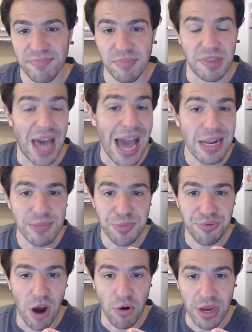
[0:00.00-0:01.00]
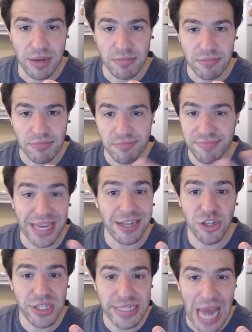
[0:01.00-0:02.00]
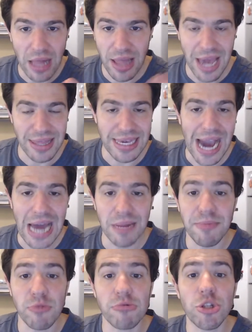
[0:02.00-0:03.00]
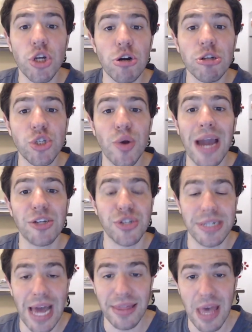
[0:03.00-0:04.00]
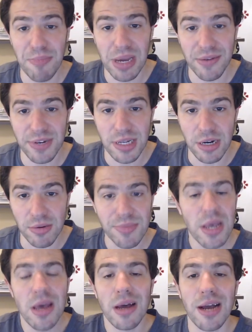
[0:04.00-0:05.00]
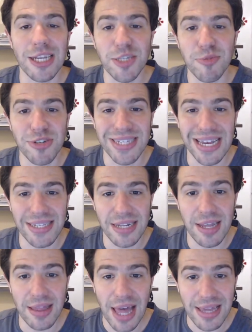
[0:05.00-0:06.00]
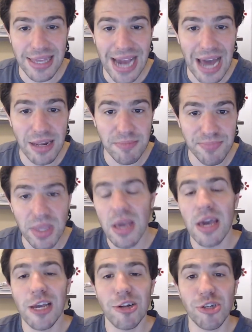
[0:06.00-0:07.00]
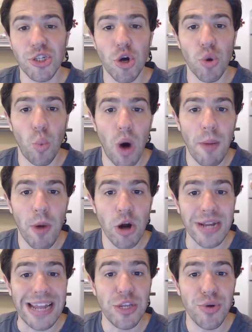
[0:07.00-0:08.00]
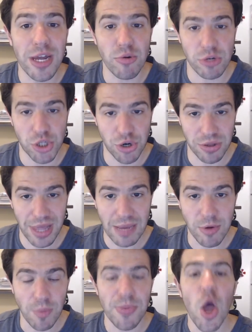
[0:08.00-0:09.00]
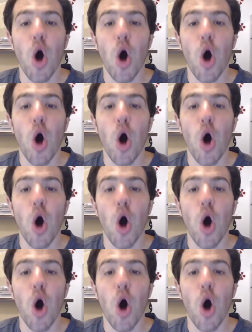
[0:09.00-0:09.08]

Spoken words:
The item's broken. They can just not like the item, but returns are actually not that big of a deal. Customer says they didn't like the item. You just go to Walmart and you get a return label.